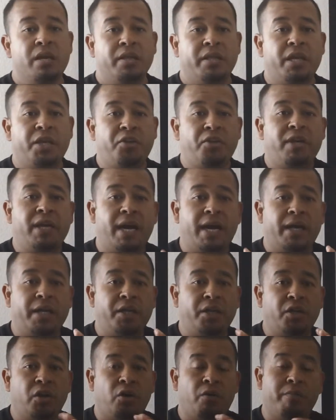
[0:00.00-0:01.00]
Then you
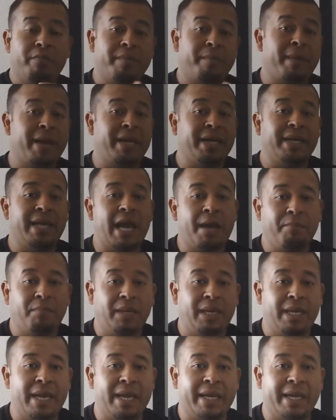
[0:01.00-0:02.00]
got, you know, Mike
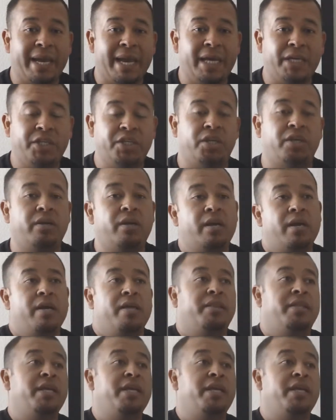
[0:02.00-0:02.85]
Napoli at catcher.